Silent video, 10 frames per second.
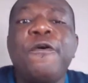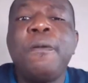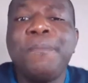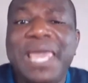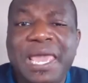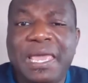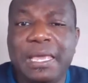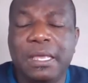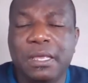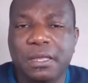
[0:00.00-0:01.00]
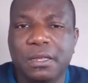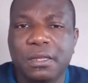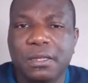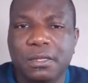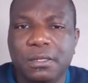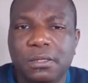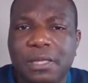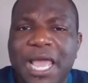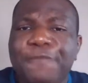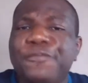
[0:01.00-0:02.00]
for me
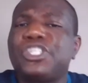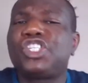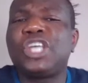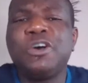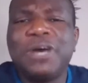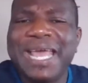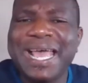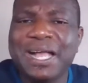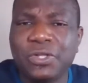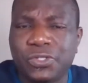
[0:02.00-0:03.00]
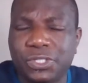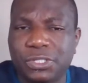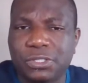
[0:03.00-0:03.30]
and for someone else.